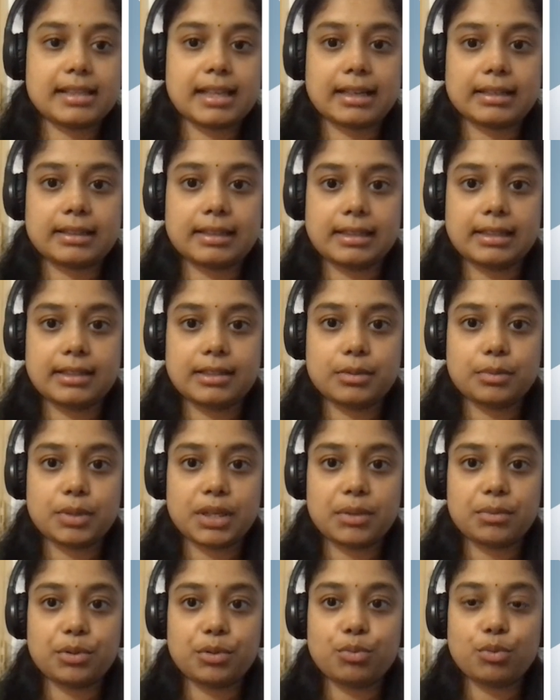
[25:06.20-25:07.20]
exactly the
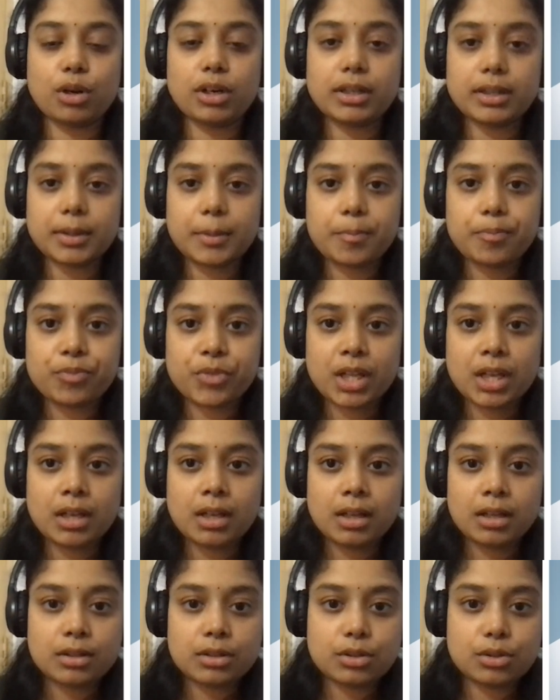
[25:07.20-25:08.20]
way we want.
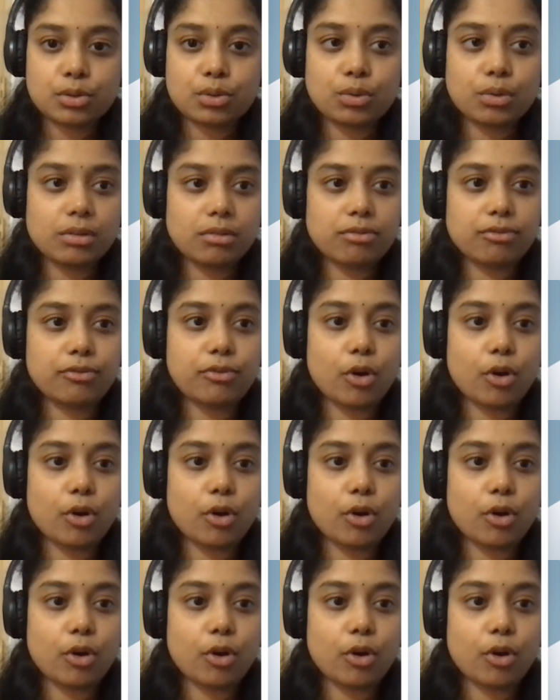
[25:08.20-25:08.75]
The whole